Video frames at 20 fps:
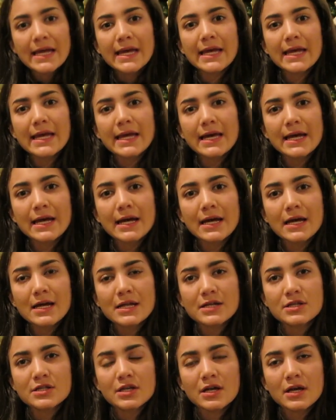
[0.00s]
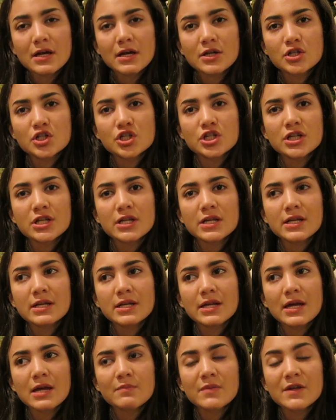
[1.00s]
And
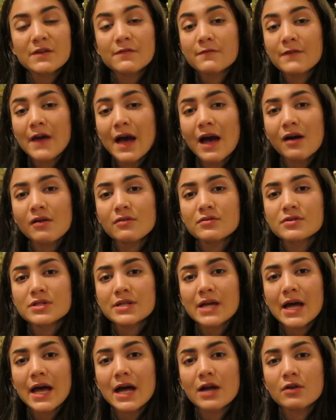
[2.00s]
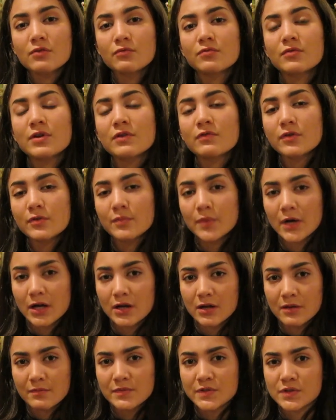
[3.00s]
she can be found at river
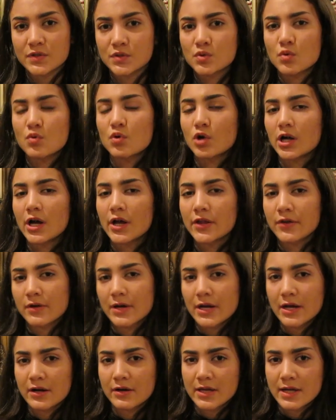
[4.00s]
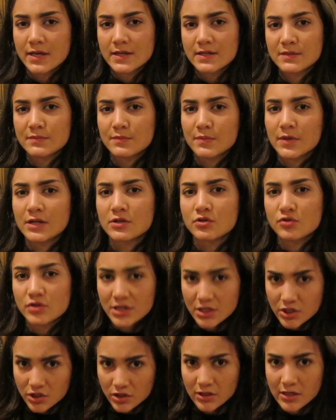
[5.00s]
bottoms or other areas, but
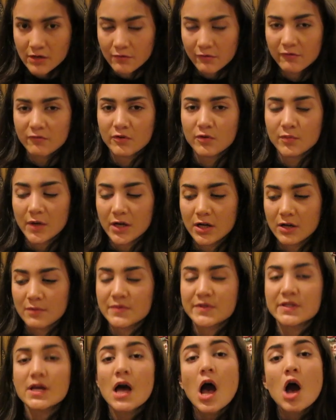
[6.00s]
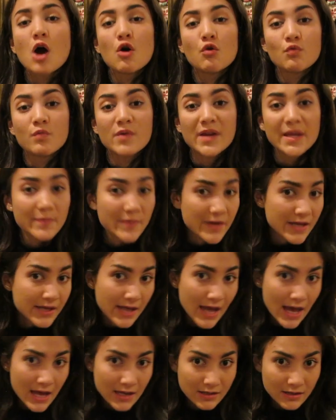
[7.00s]
traditionally river bottoms,
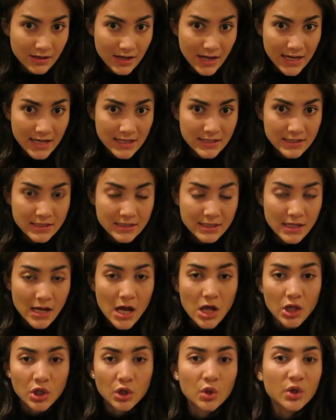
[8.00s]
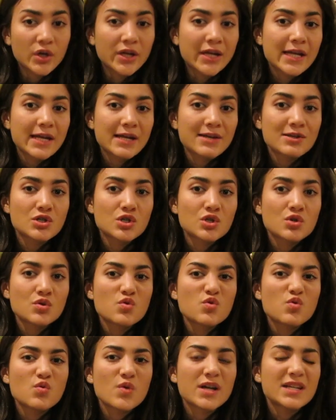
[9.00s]
weeping at night, looking
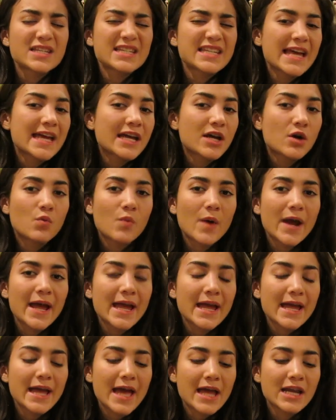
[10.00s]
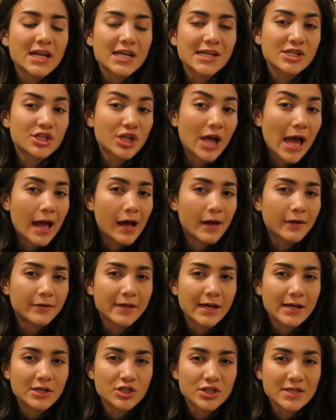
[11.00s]
to take away any child
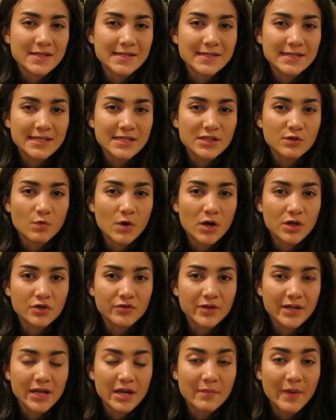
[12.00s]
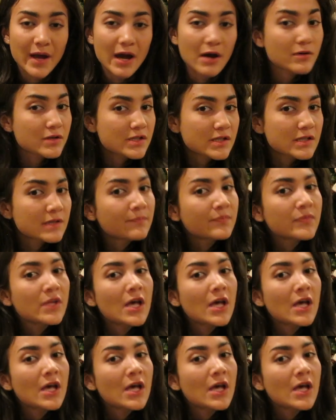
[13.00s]
that she sees wandering about,